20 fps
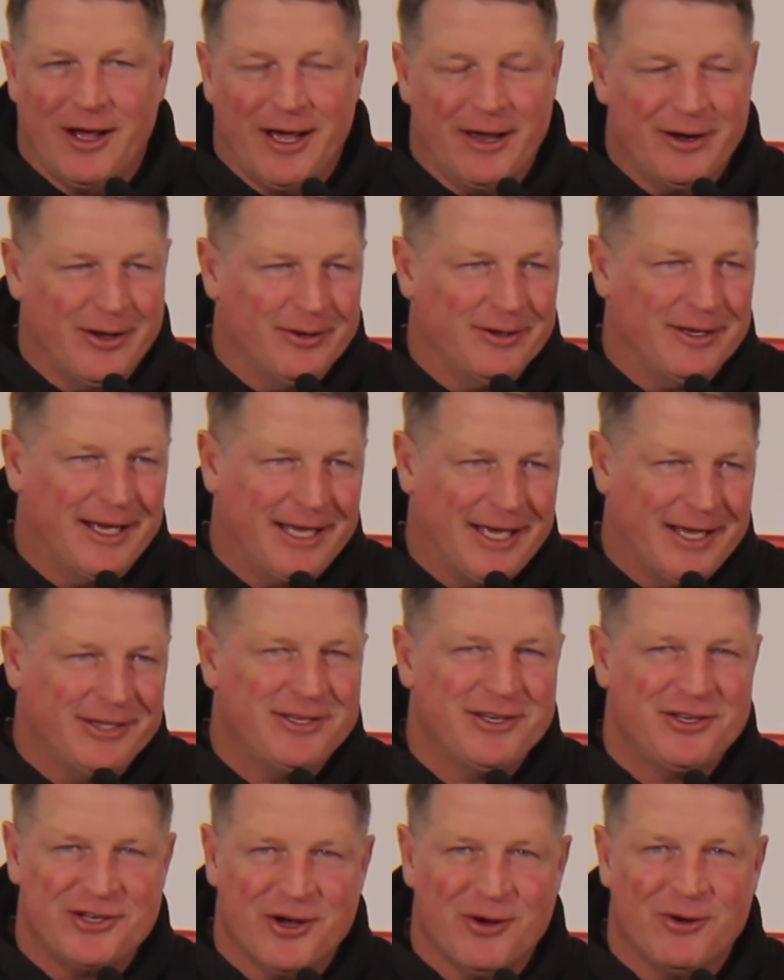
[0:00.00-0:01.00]
I get
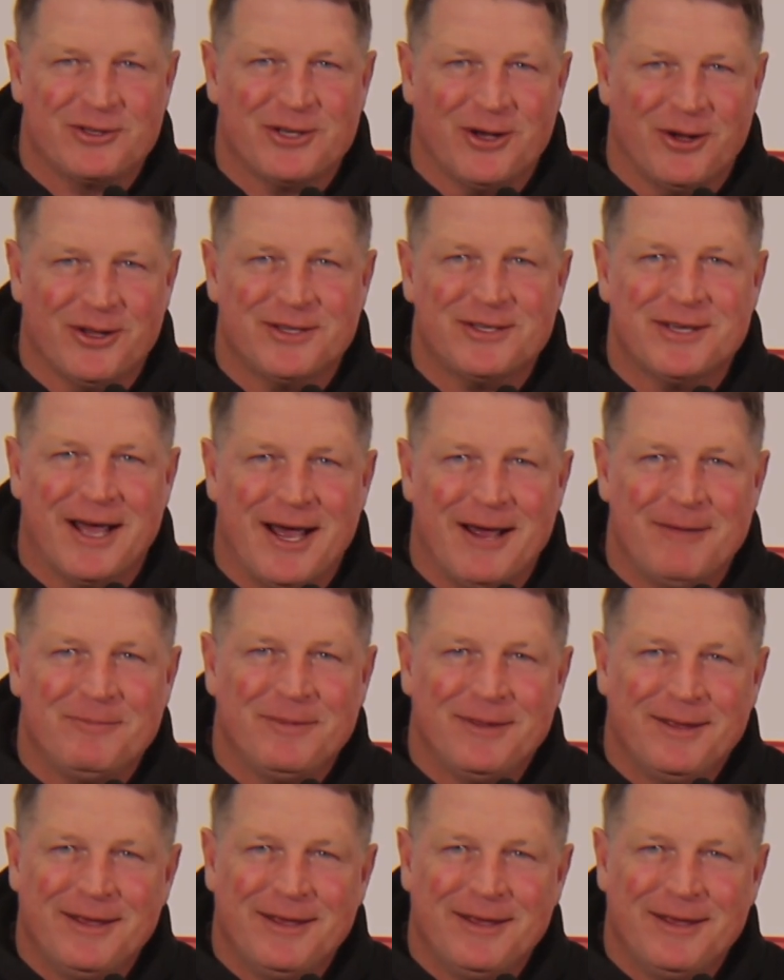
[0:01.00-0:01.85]
the jokes all the time.